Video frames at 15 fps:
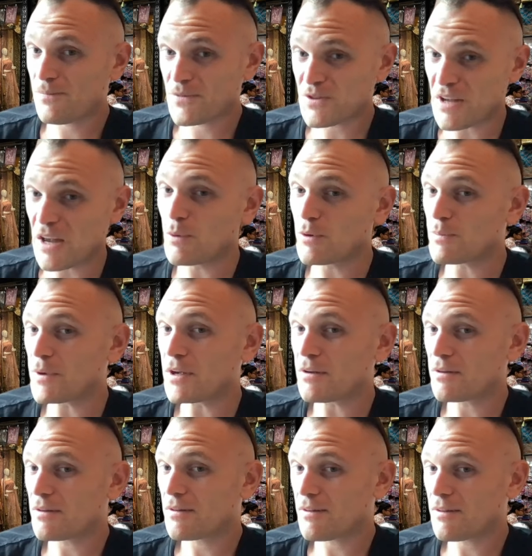stay with me.
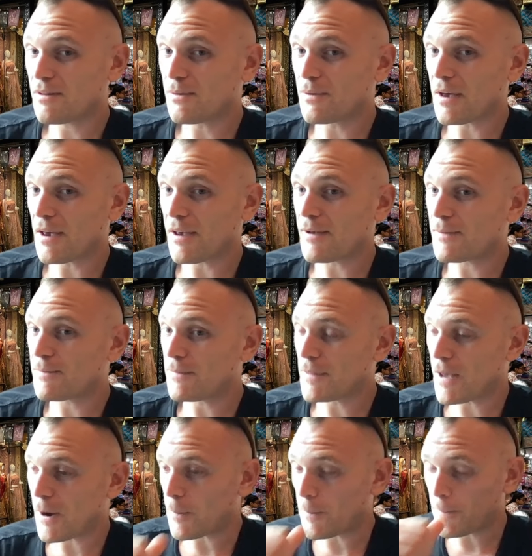Okay.
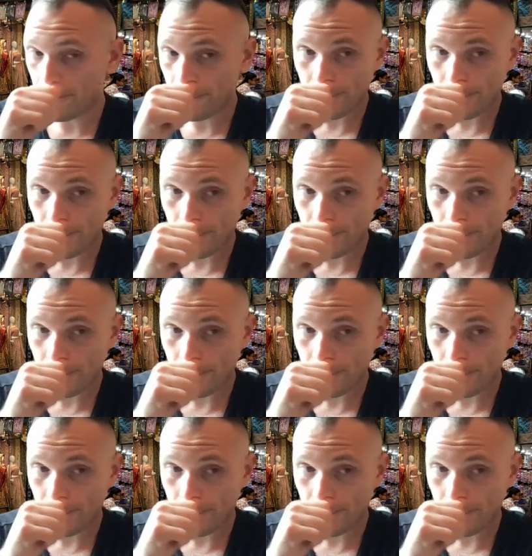Now,